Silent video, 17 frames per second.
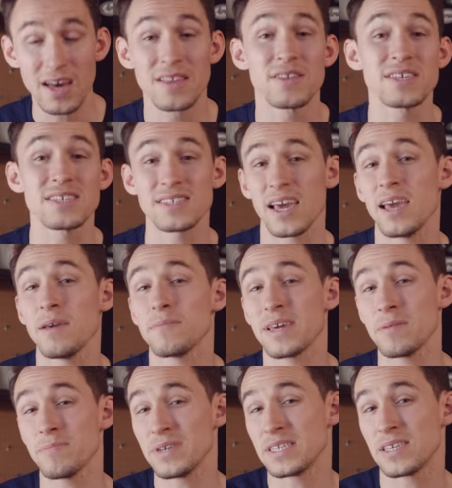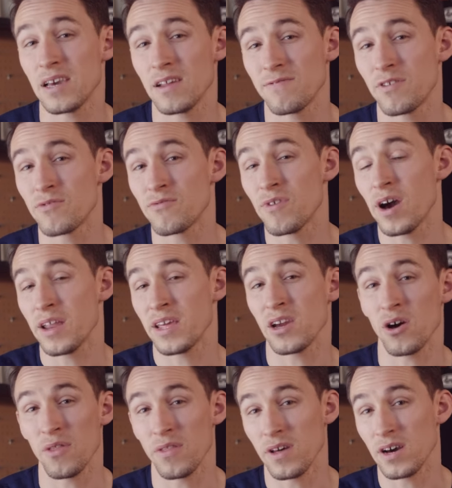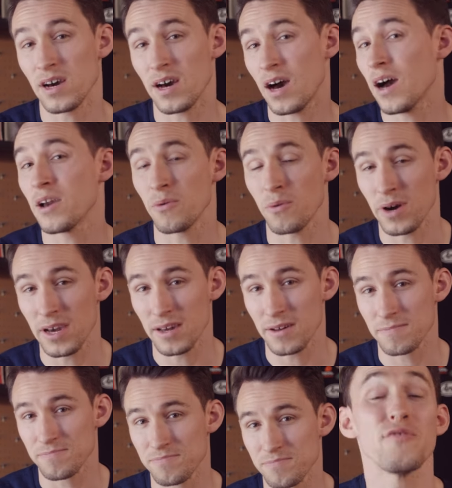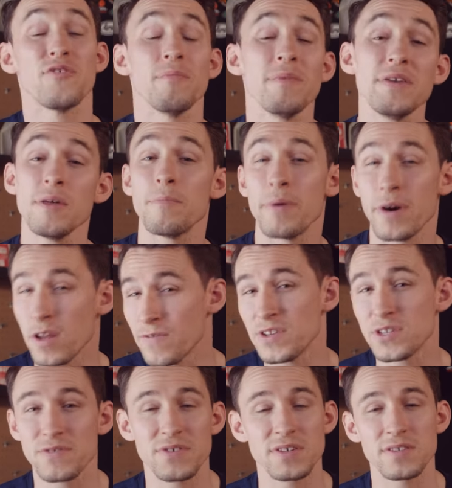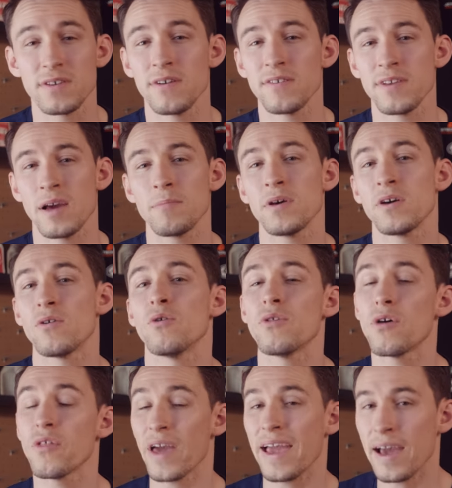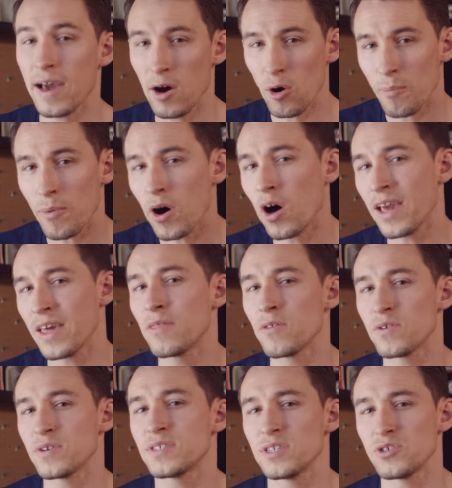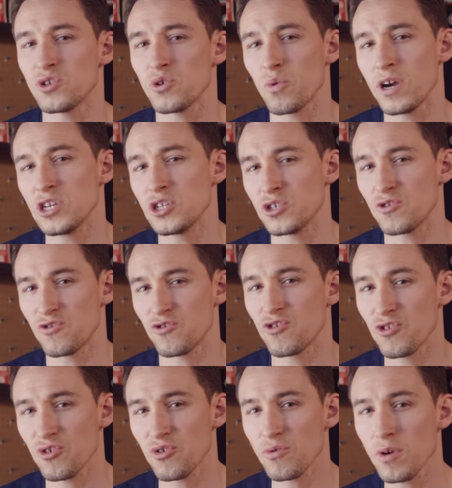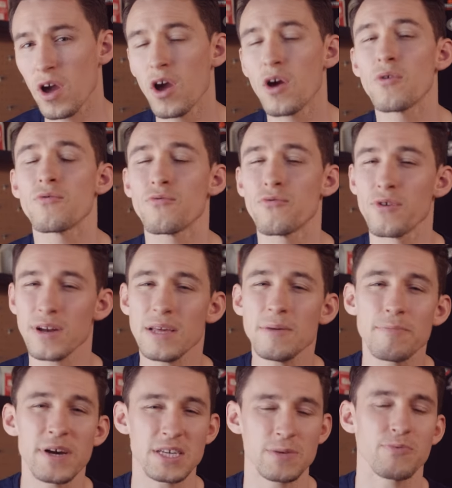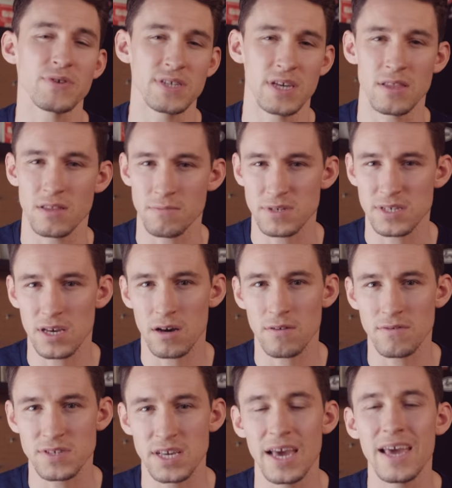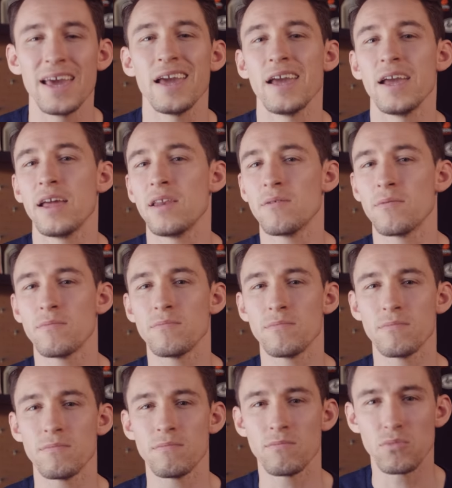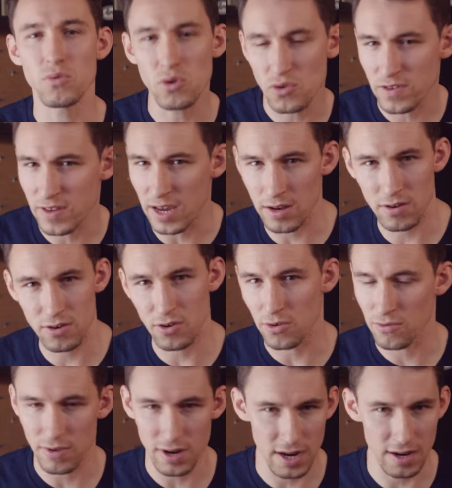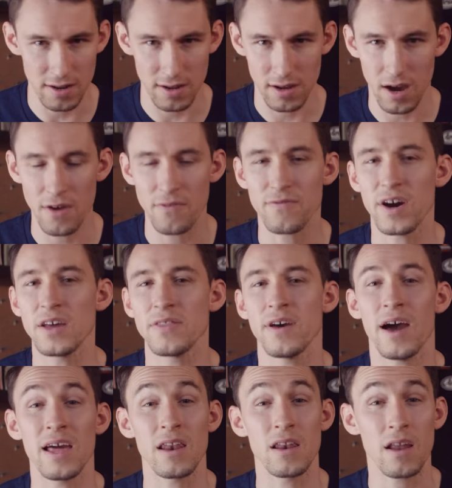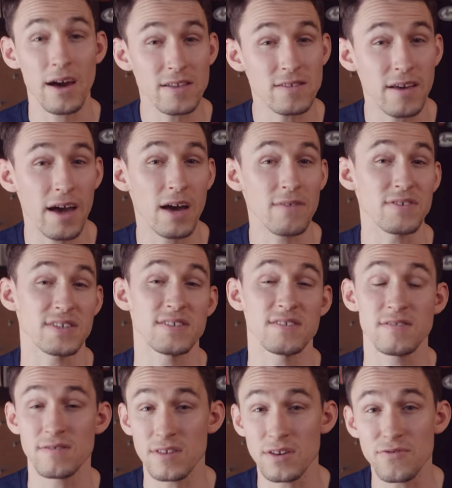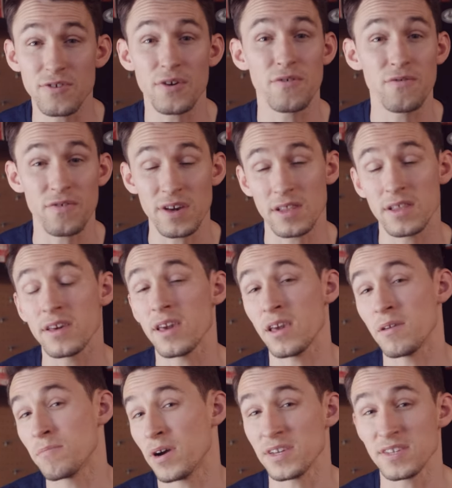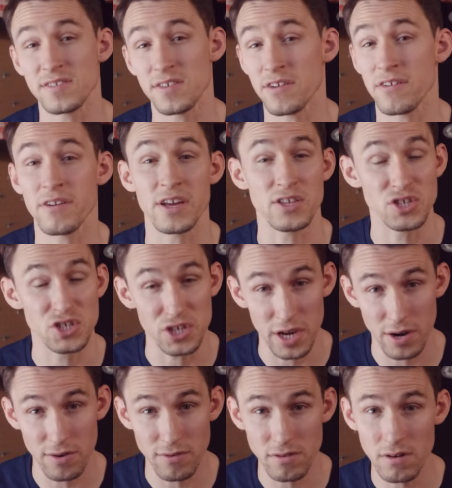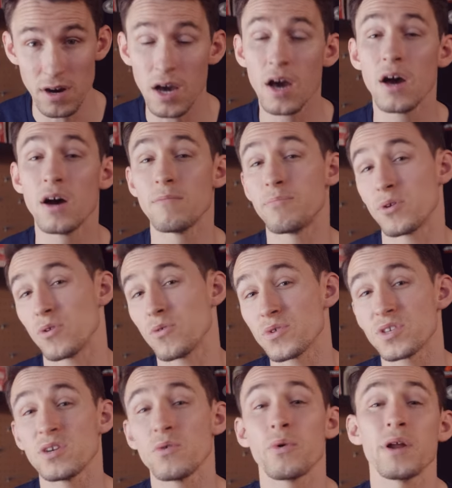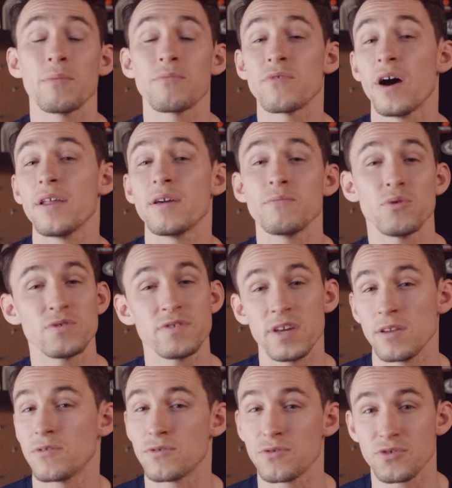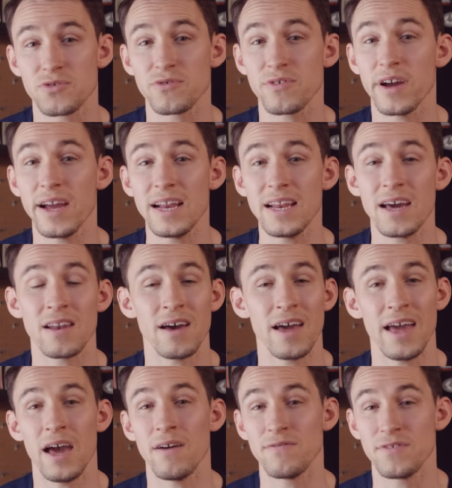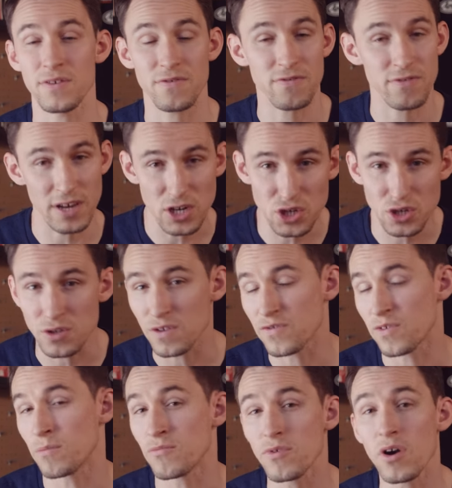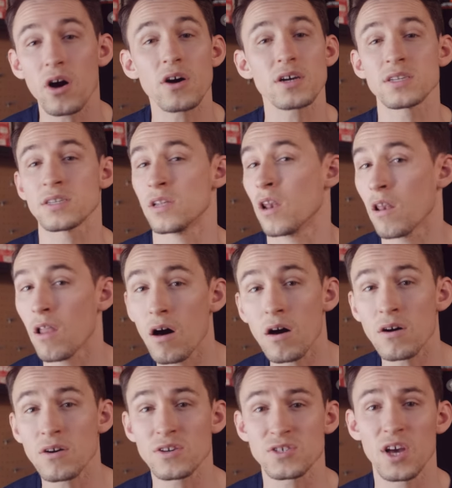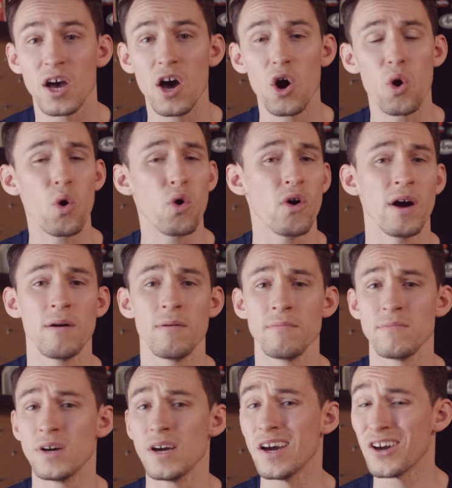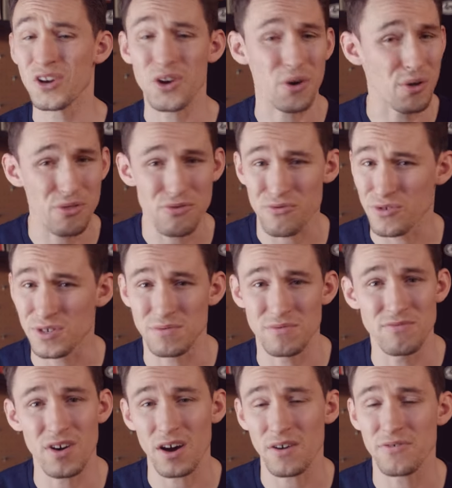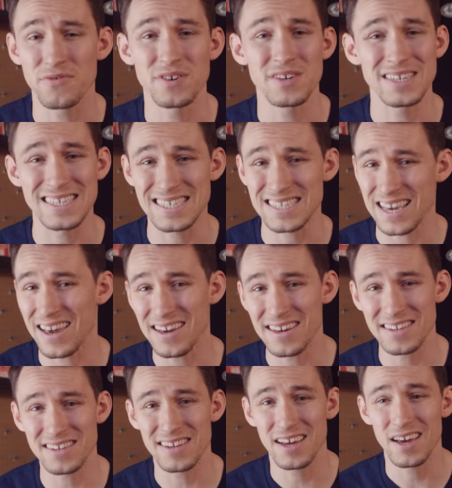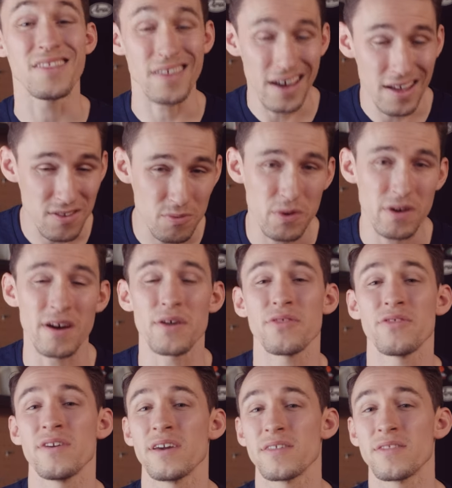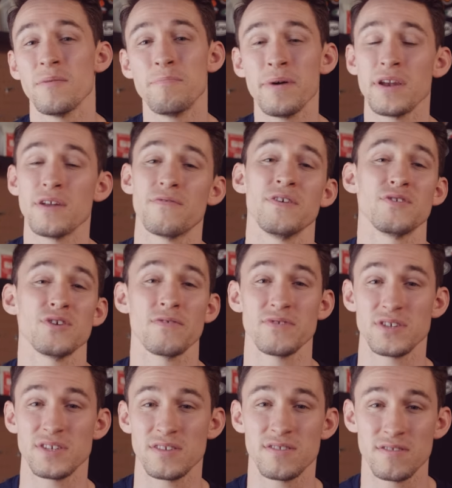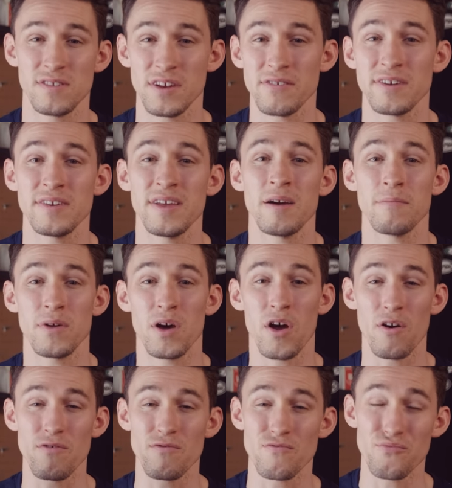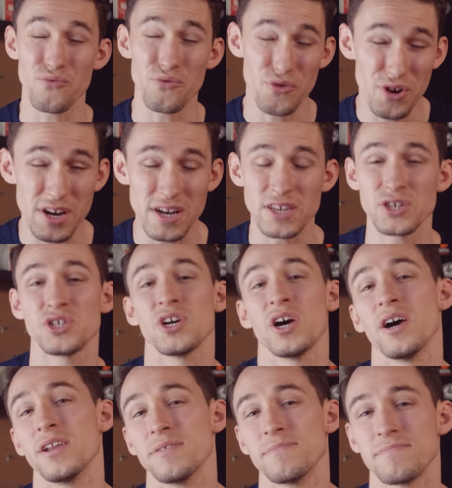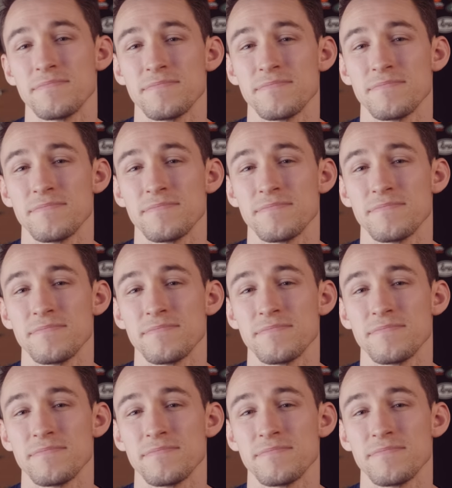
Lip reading: The same can be said for riding on the highway. For me, the benefits of a steering dampener, although they help in those situations too, really best present themselves in more technical riding. I find that I like to have a stiffer feeling in my steering in general, but also when I'm riding more technical terrain and I have deflections from rocks and logs, or I'm going through some rough sand, that's where I think the benefits of a steering dampener really shine.